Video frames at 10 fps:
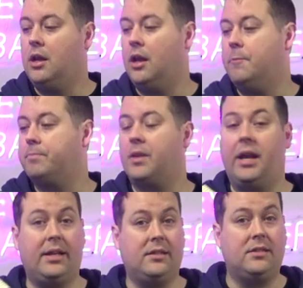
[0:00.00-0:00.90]
um,
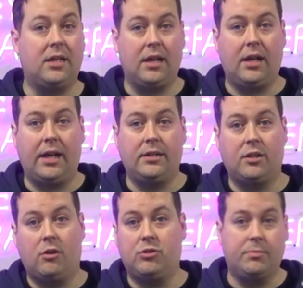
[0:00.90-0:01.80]
and, uh, and
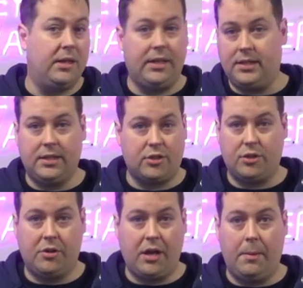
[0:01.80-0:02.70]
ultimately this
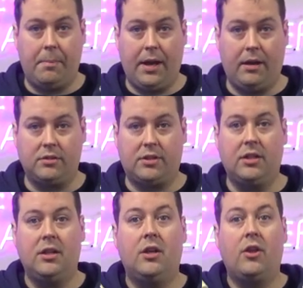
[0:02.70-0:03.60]
took about
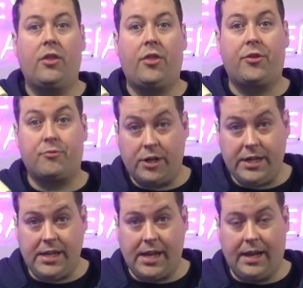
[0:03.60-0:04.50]

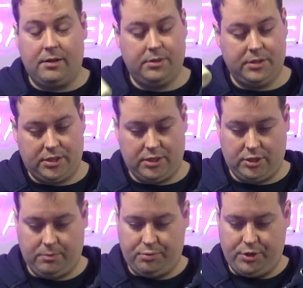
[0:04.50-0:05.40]
three hours
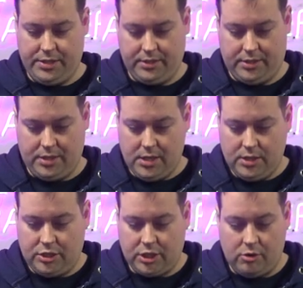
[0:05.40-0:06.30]
to print,
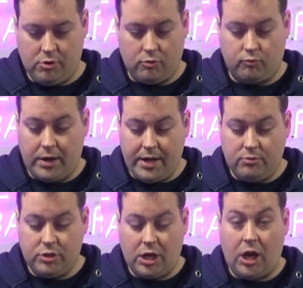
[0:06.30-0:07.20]
so
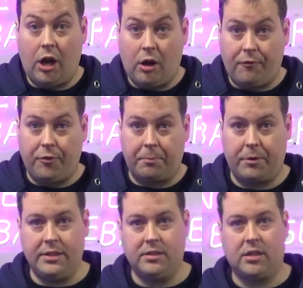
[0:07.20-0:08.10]
around half the
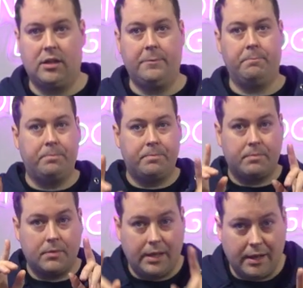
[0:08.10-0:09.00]
print time.
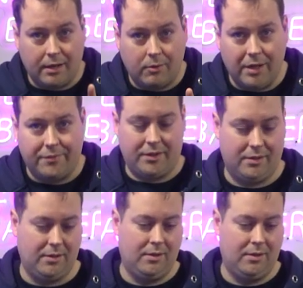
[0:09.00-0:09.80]
However,